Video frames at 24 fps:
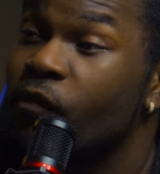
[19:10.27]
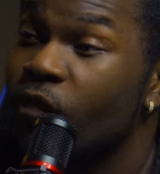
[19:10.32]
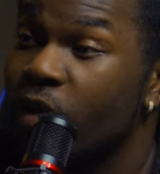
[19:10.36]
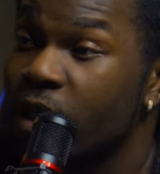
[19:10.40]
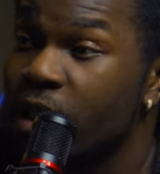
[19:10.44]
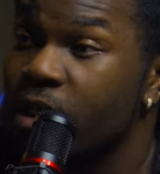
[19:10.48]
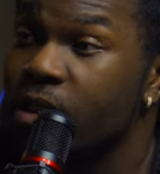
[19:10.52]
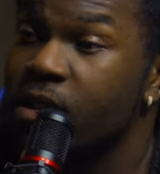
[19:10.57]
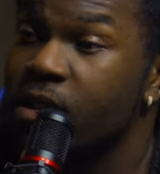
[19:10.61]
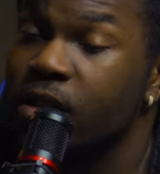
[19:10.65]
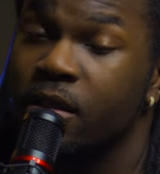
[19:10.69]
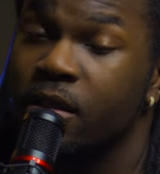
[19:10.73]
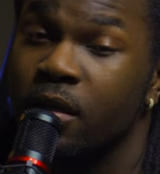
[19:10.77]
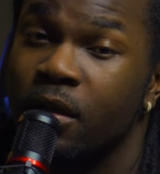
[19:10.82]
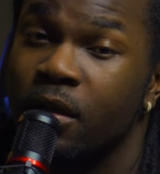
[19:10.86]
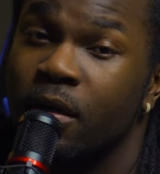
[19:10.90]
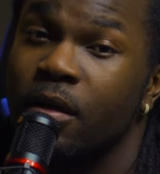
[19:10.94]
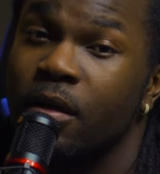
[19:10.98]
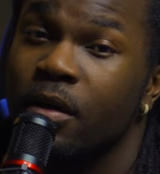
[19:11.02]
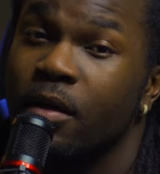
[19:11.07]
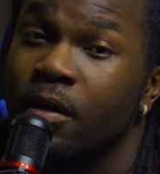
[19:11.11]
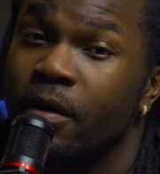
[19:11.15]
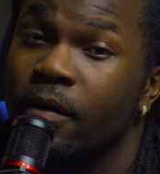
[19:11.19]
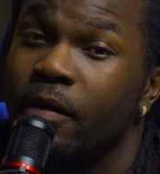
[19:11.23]
fleeced.
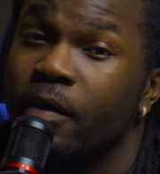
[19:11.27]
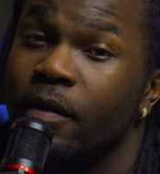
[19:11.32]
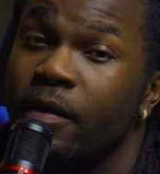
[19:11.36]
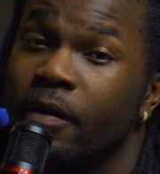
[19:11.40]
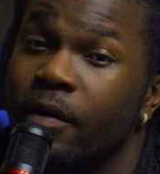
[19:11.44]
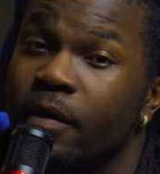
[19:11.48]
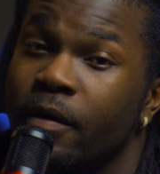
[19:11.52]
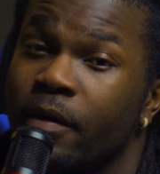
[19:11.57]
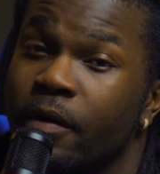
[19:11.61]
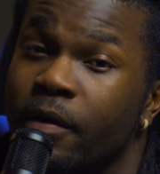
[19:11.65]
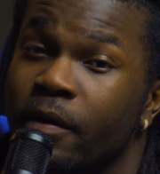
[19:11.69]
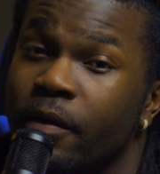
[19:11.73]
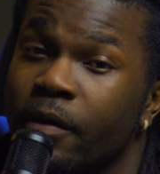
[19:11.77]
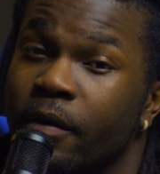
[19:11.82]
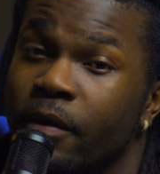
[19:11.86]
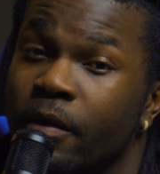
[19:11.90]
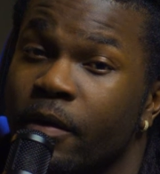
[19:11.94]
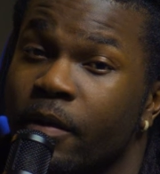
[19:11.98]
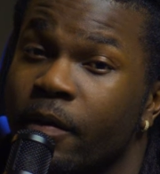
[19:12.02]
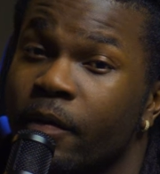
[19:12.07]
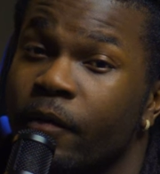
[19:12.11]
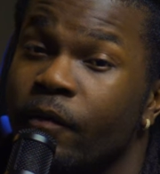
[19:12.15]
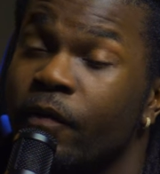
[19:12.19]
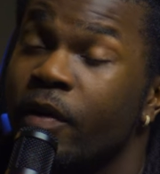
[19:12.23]

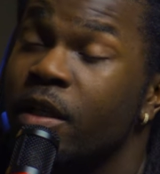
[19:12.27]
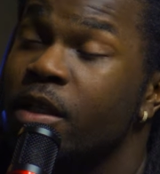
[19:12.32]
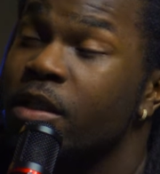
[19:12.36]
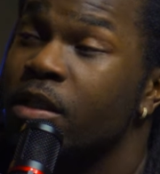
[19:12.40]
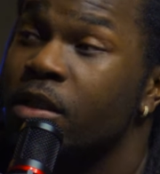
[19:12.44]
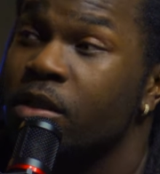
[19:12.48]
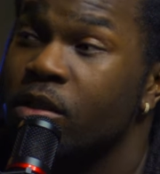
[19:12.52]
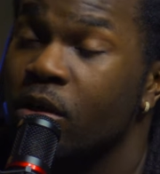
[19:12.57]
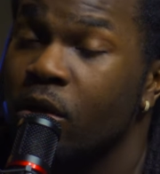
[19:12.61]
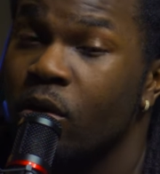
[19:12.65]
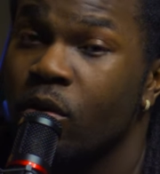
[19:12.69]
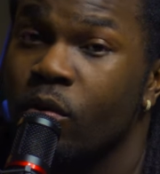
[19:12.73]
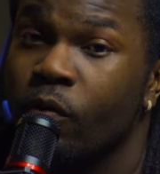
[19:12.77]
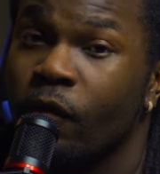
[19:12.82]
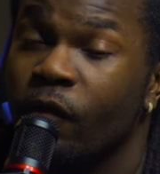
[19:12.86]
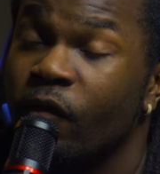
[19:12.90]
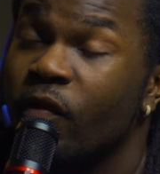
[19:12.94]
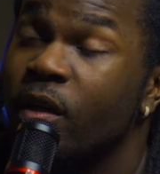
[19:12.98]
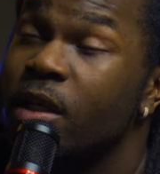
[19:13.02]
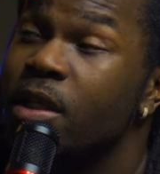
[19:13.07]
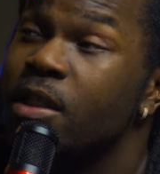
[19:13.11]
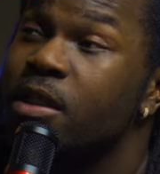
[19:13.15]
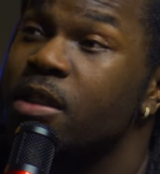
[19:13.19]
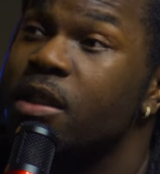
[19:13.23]
Fleece at home.
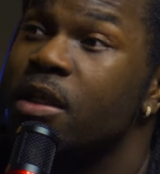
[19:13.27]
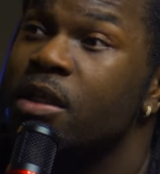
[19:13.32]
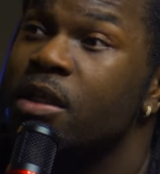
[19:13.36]
Fleece